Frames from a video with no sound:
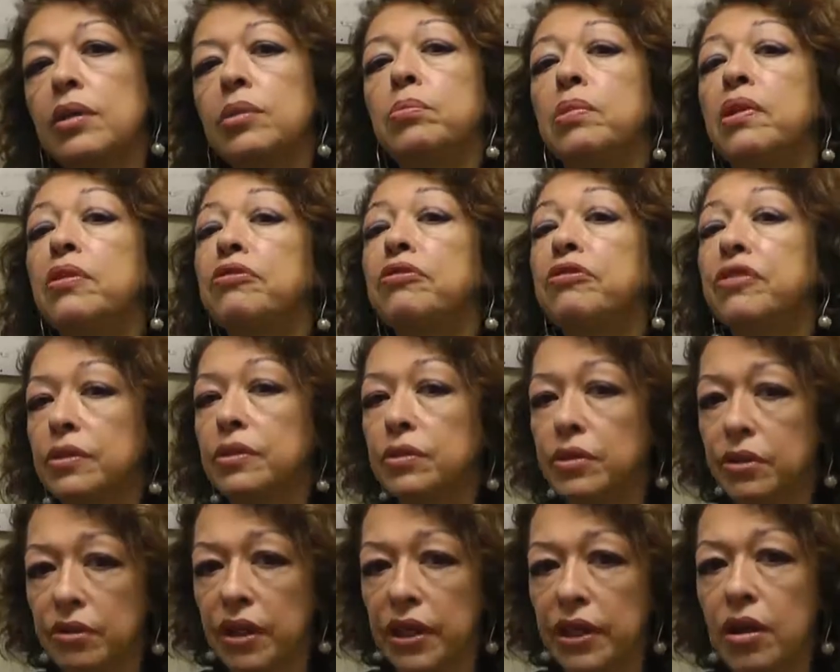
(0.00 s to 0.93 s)
a little bit of
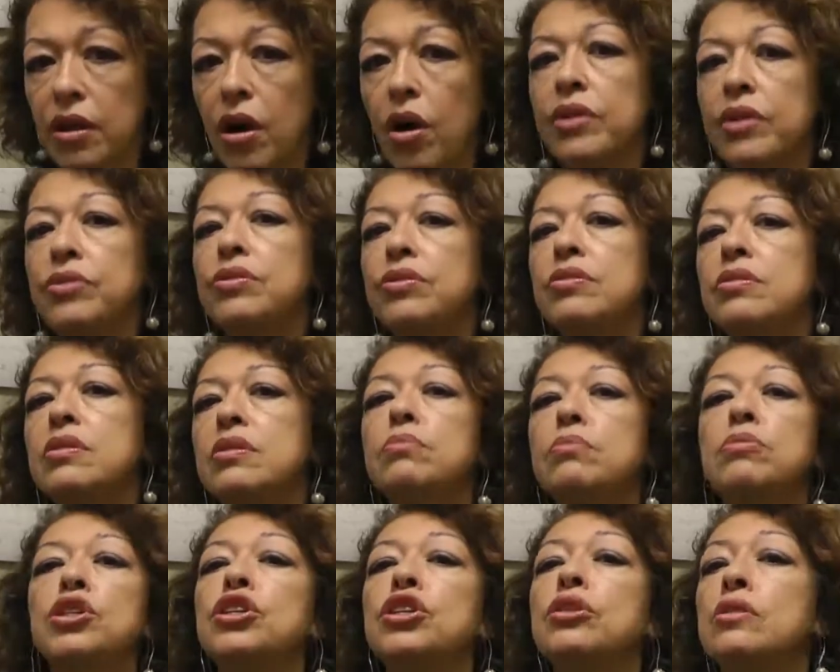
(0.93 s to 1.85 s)
filtering. I do
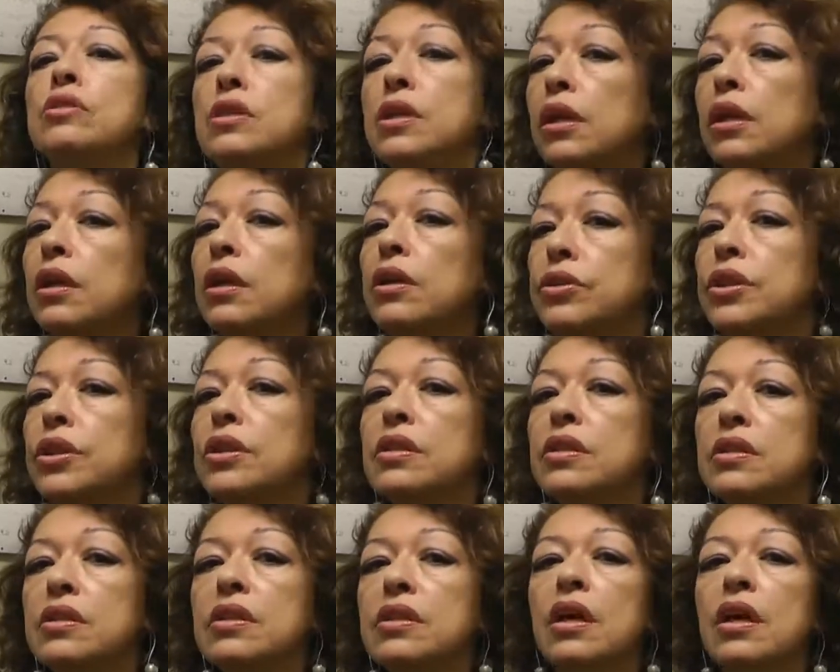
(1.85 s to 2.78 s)
some due
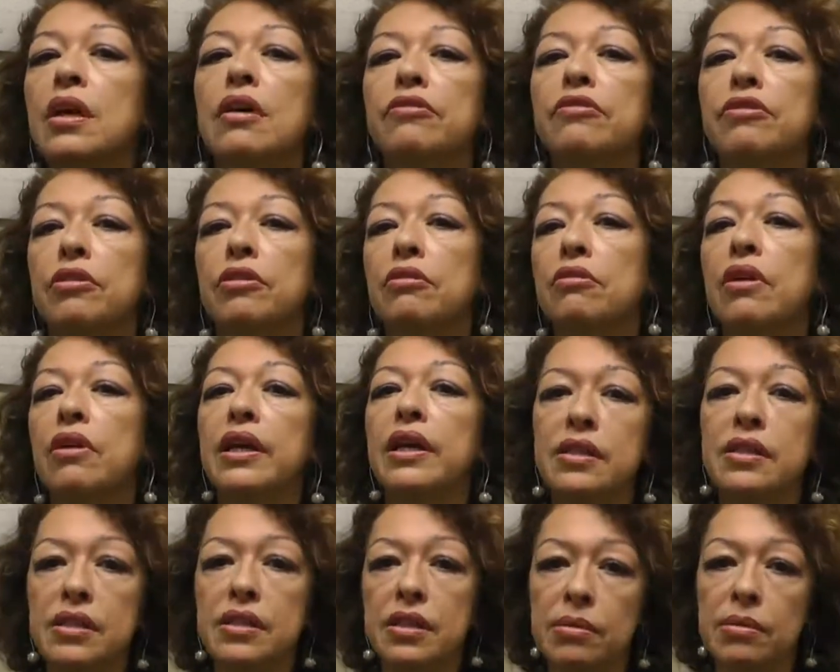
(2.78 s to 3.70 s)
diligence for a
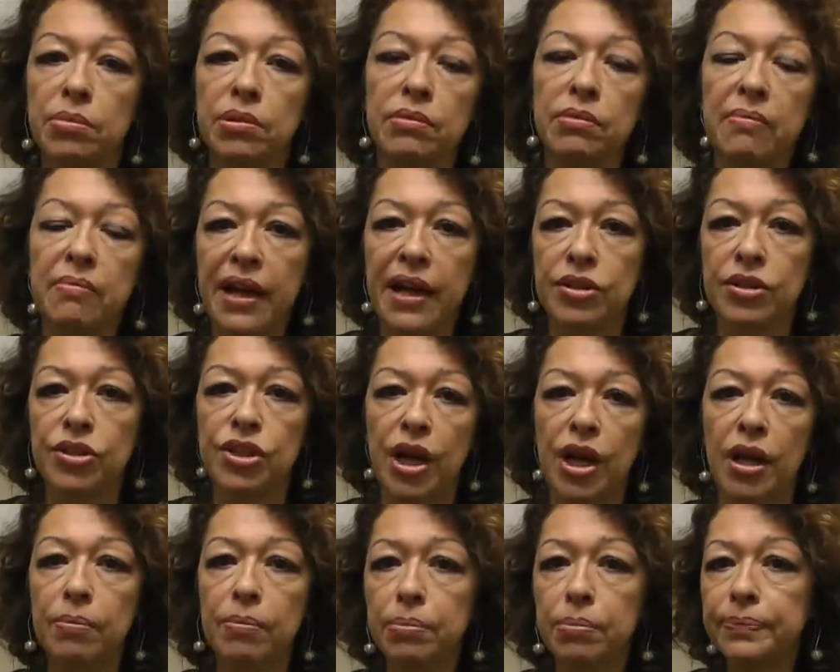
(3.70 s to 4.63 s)
reasonable
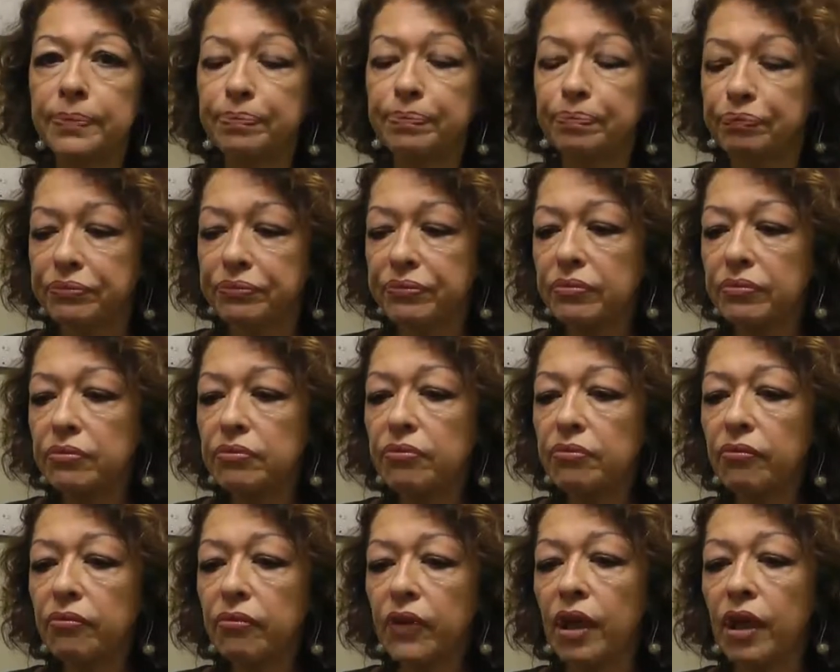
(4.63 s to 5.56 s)
match-up
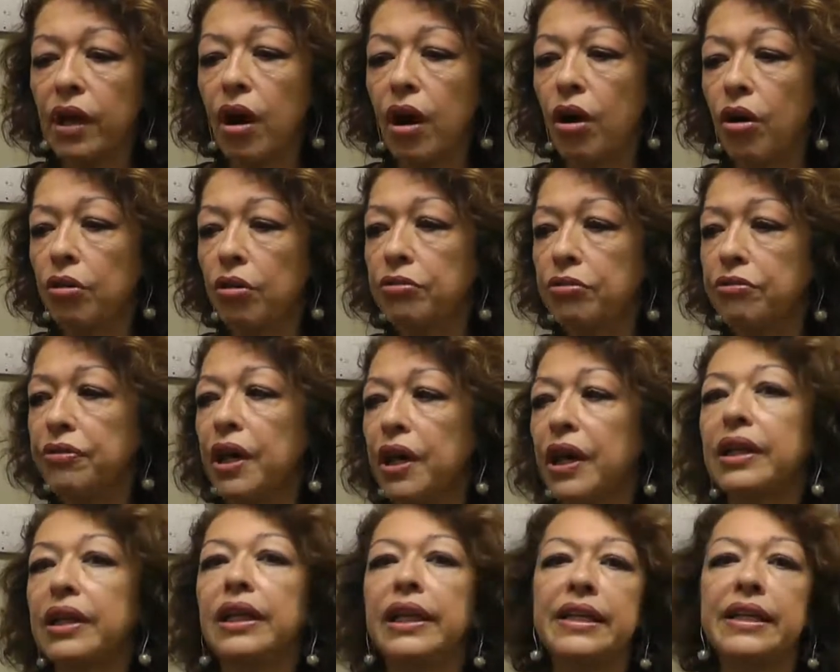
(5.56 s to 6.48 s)
of
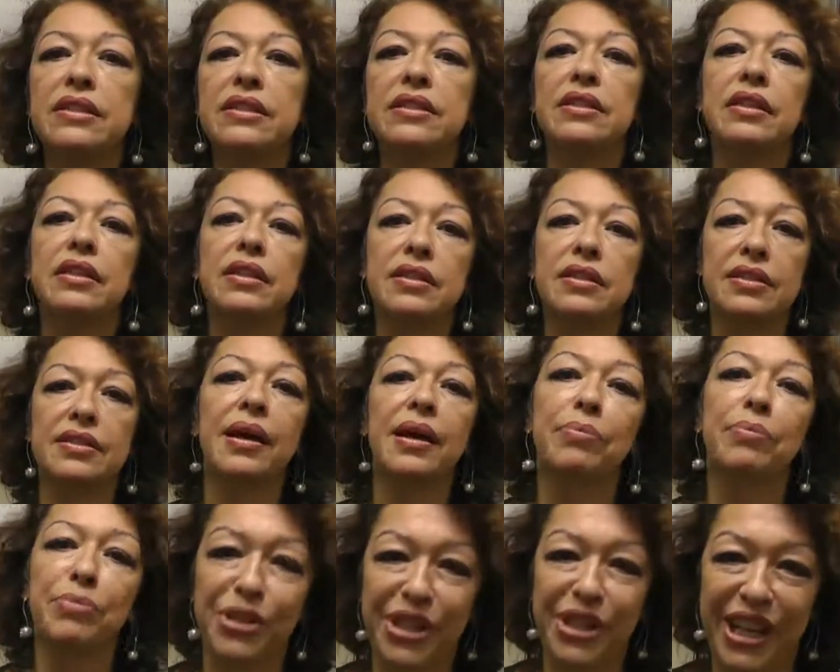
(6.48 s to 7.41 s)
at least the
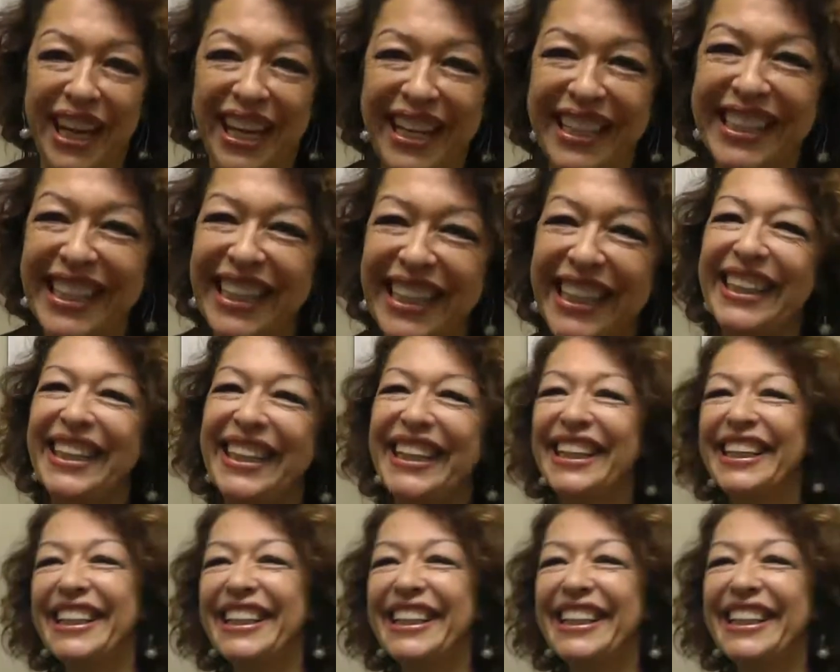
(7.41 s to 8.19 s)
subject